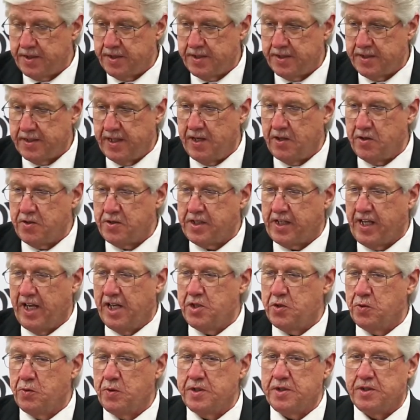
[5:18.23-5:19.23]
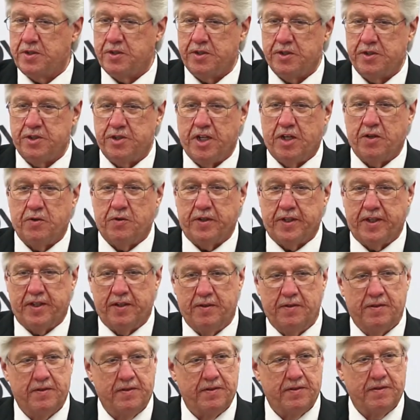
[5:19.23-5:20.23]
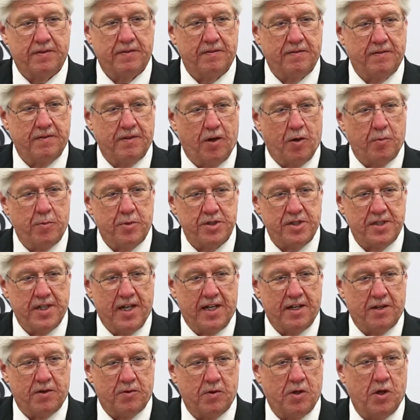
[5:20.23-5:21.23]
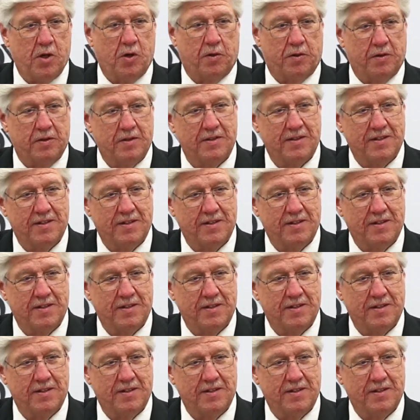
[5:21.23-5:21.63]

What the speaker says: Senator's schedule is generally almost not her own.